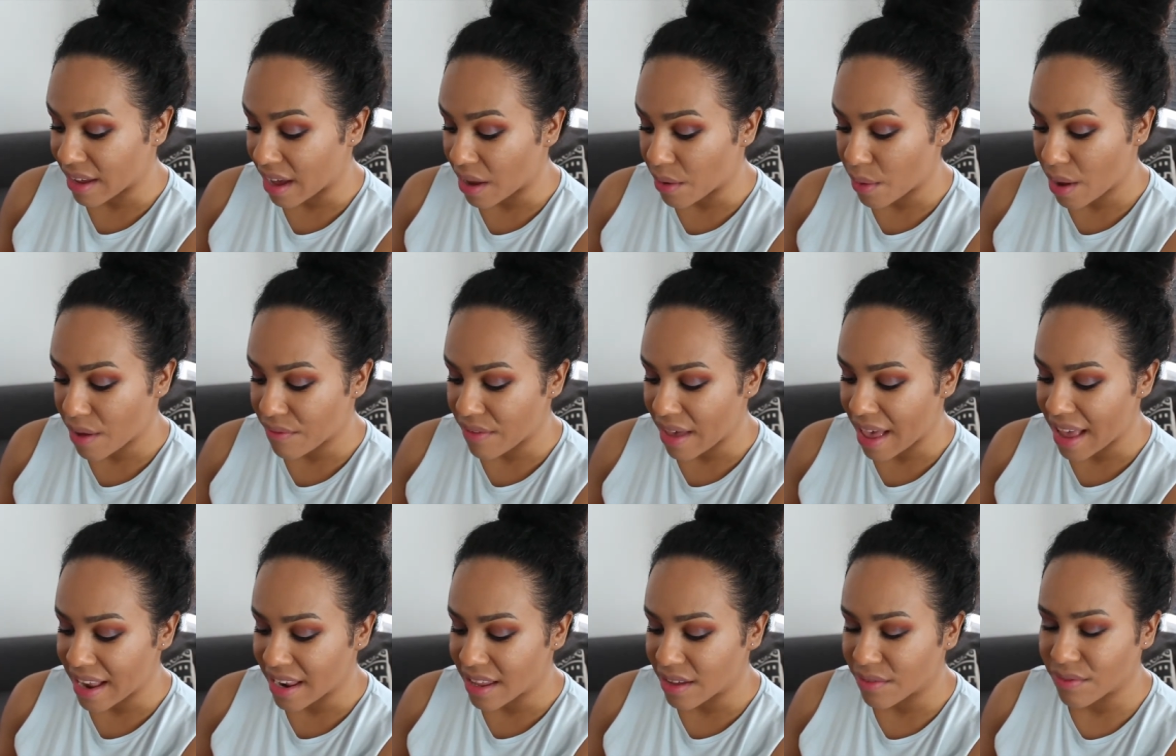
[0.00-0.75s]
Like, I don't have
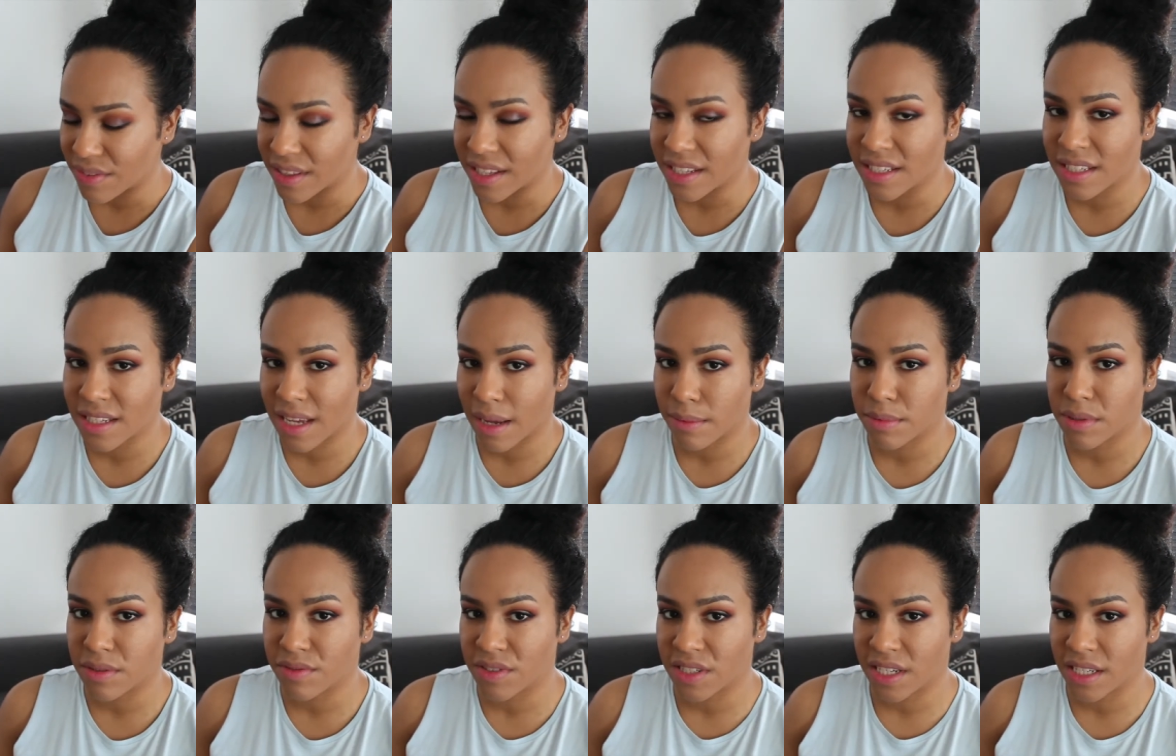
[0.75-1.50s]
any of these
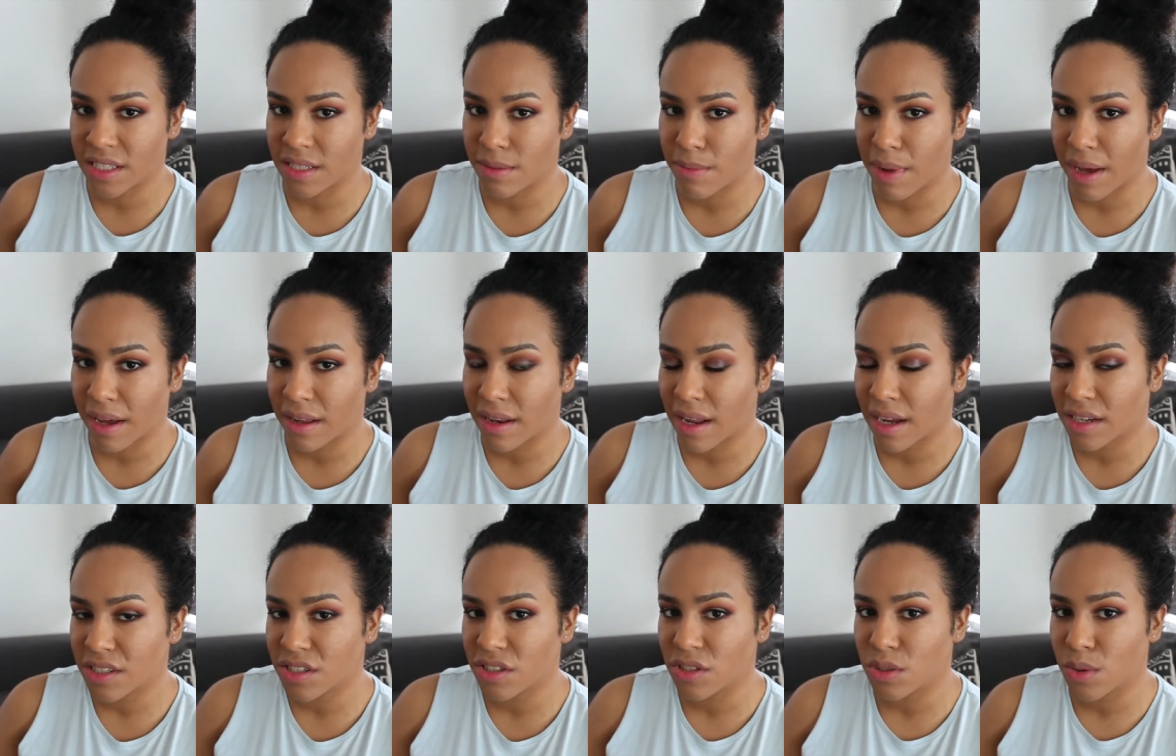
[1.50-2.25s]
types of shades in my
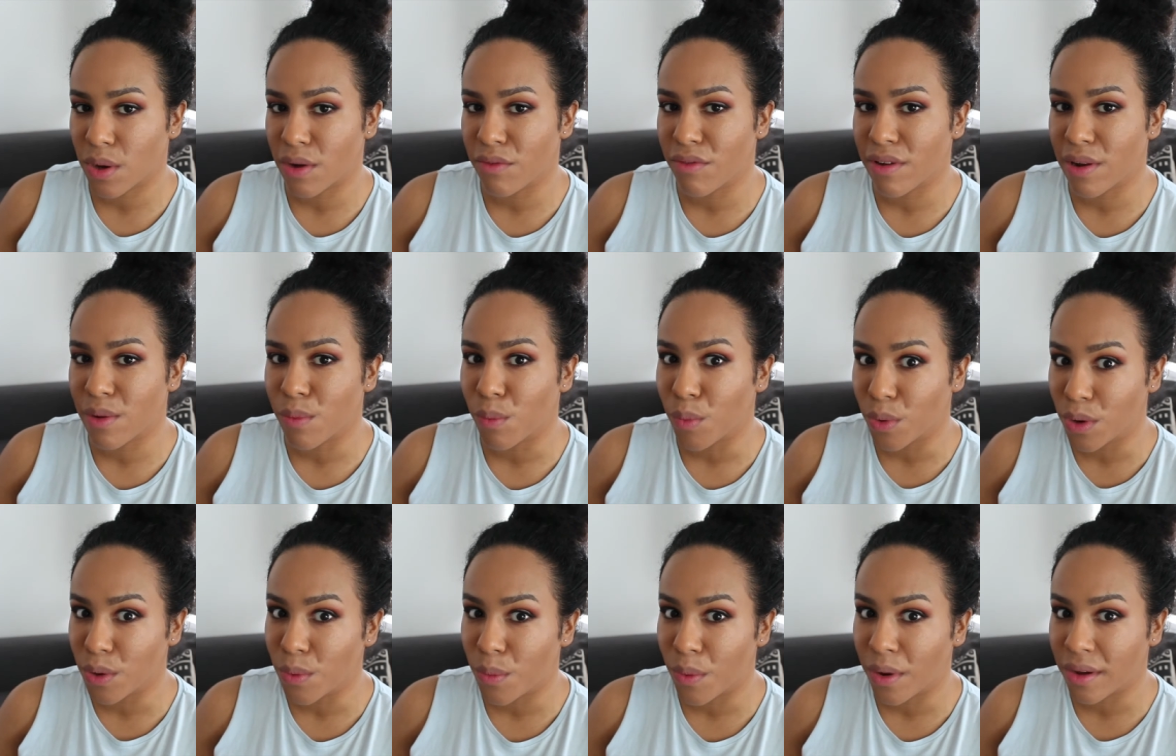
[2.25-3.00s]
collection, so I really
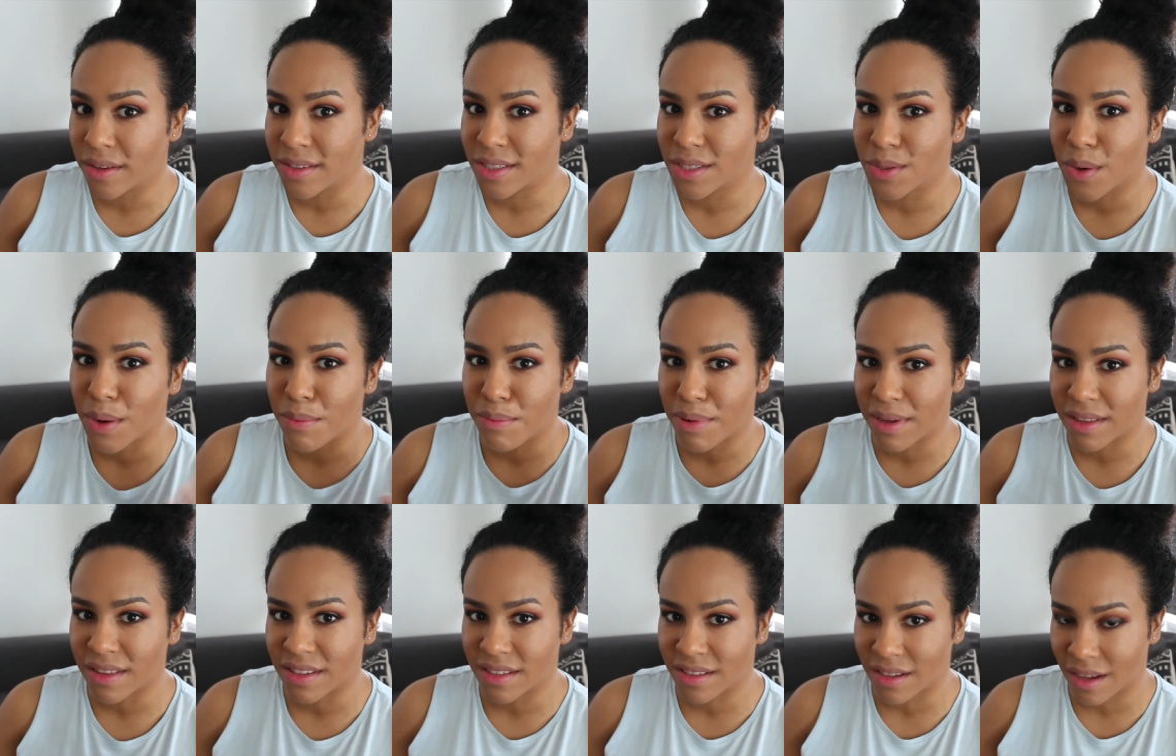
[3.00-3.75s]
want one, so I
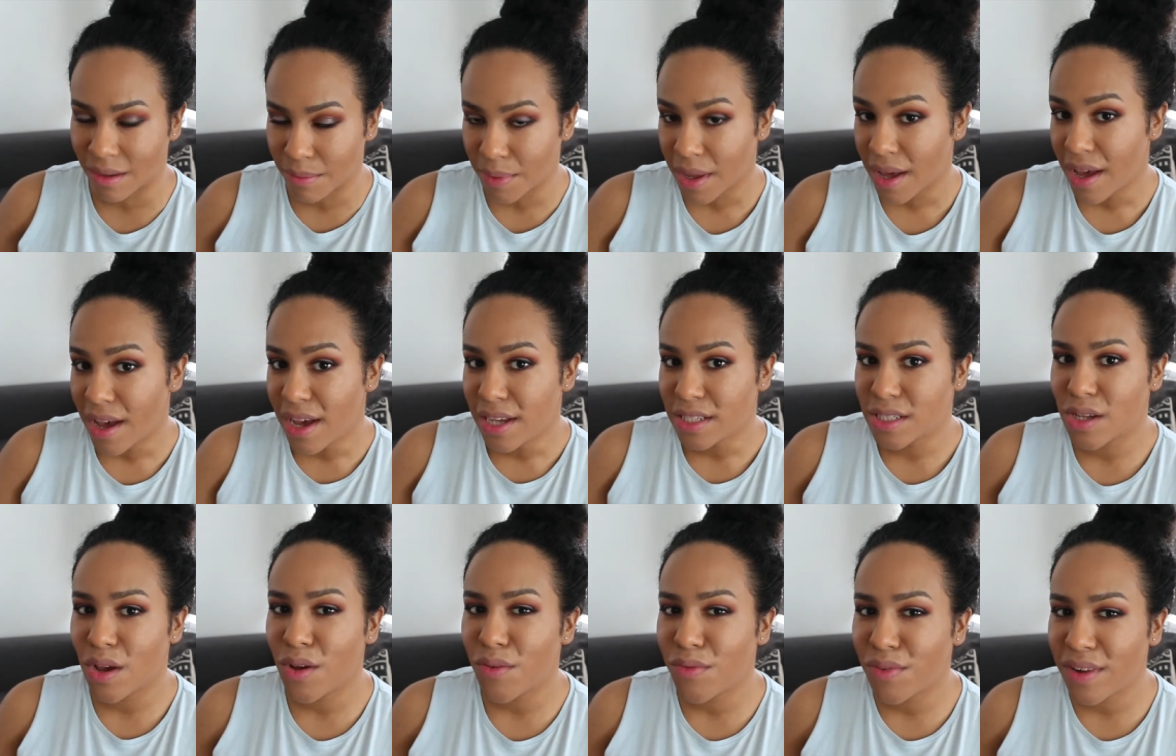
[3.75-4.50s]
picked this up.
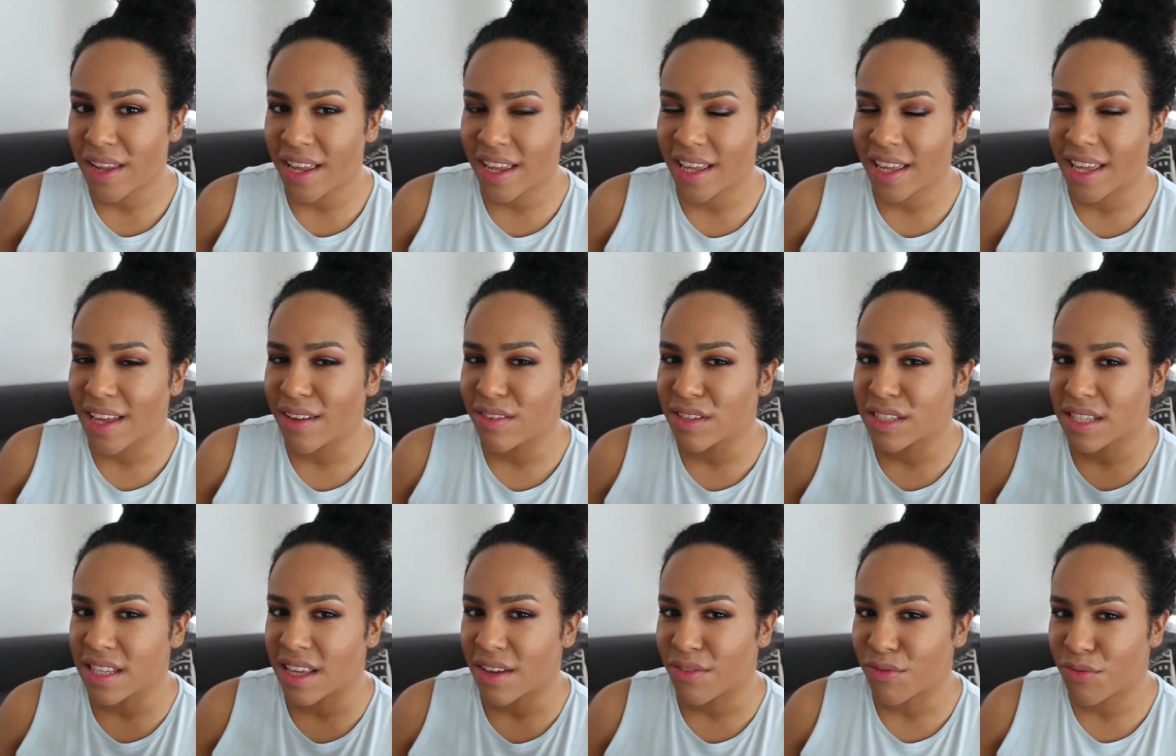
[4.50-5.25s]
So hopefully it
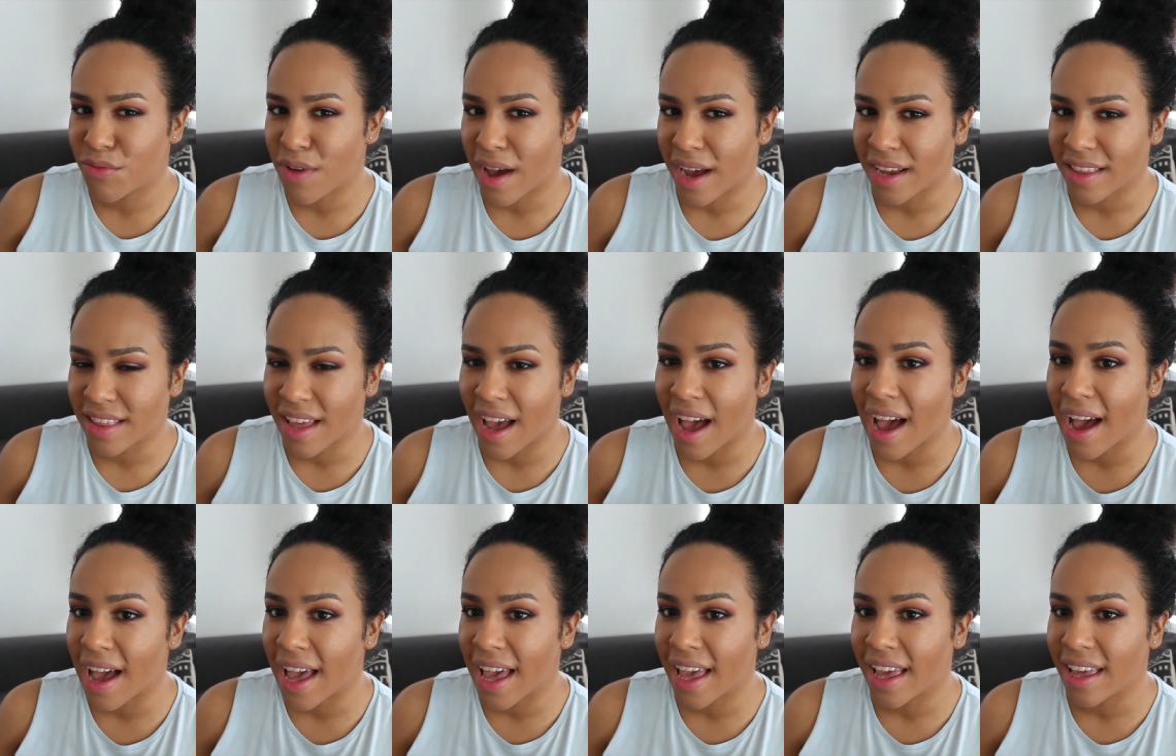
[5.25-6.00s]
gives the effect that
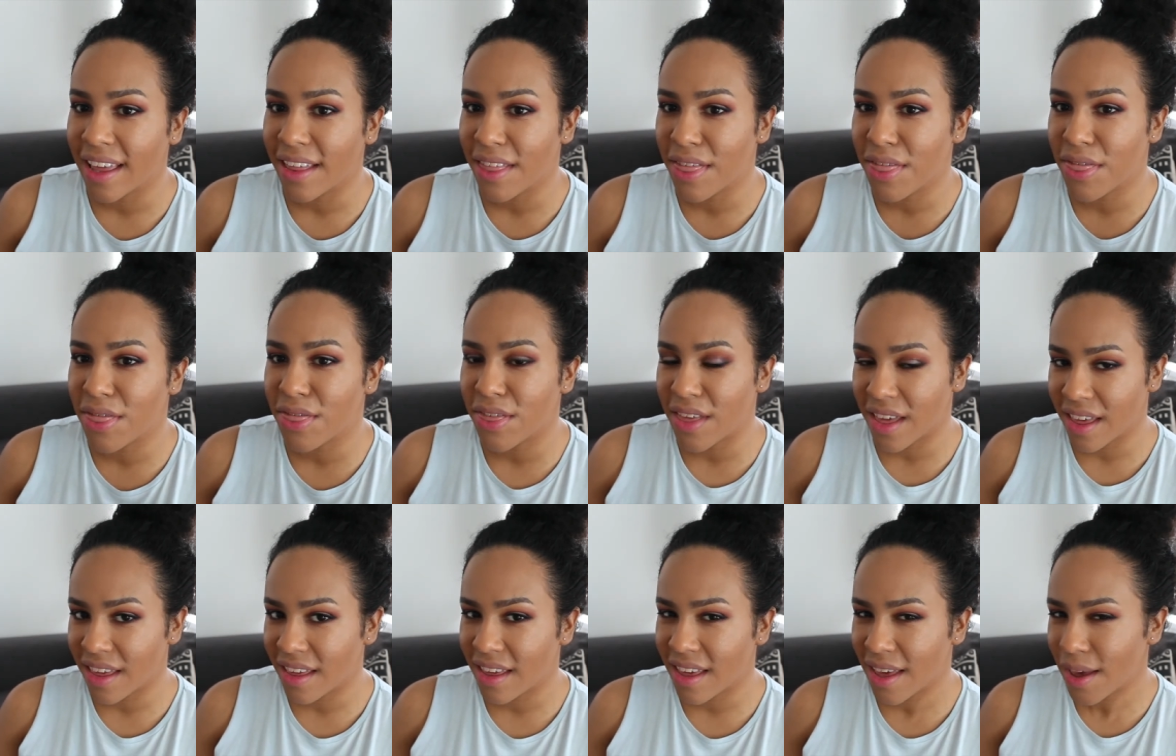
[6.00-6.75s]
I
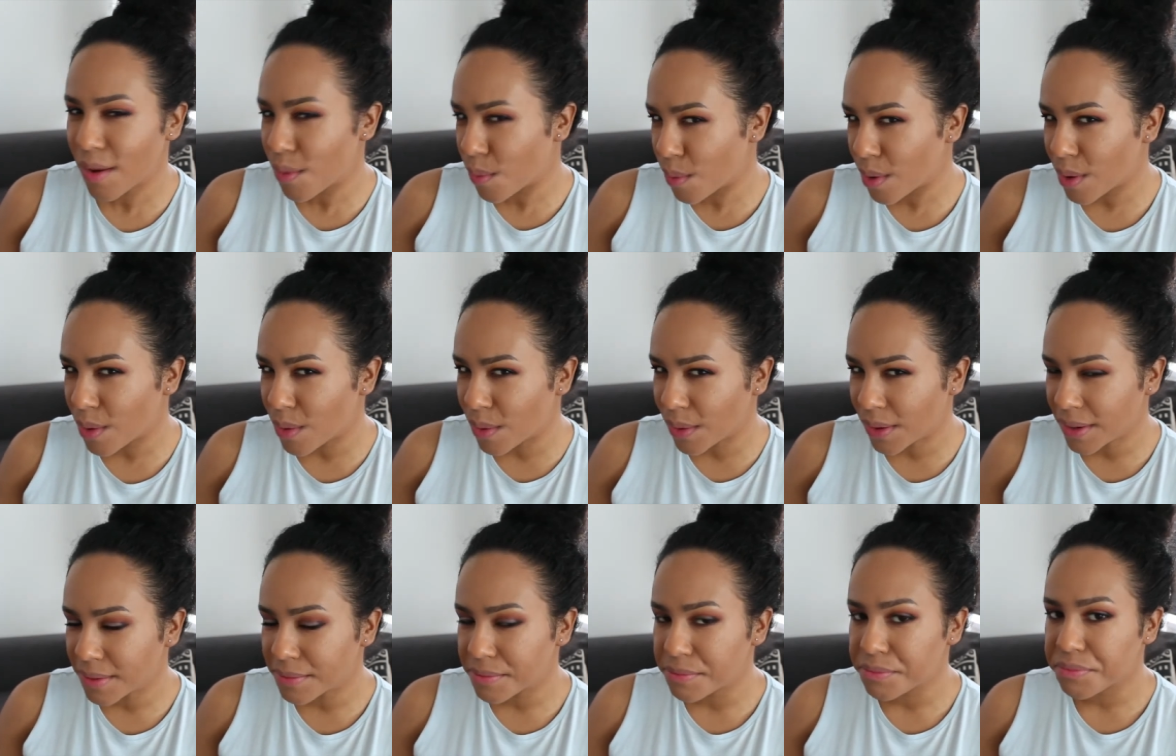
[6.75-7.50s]
think it
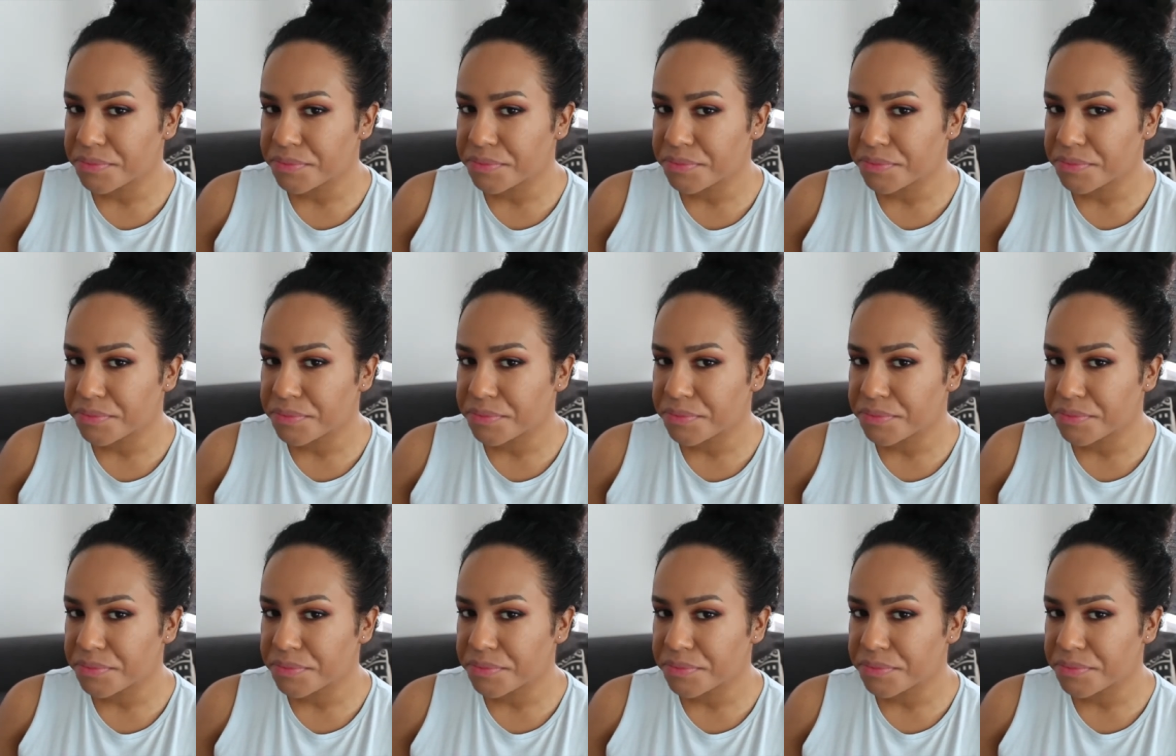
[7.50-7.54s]
will.